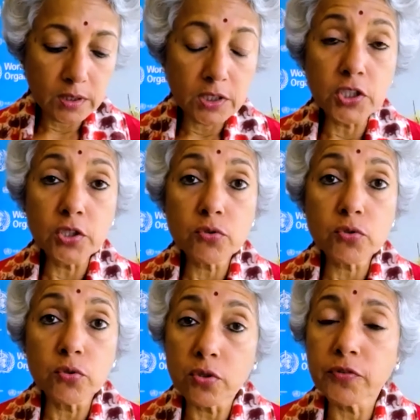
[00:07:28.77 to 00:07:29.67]
continue
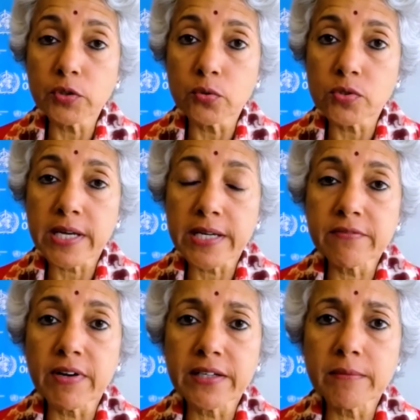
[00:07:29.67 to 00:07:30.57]
to look for those
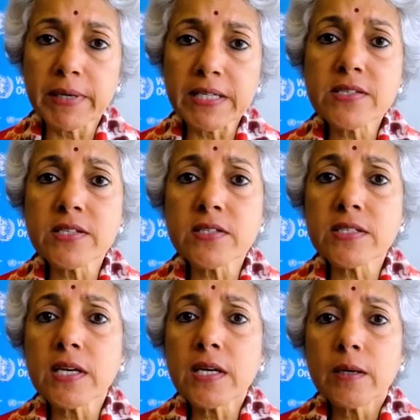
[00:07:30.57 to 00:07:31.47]
antiviral medicines.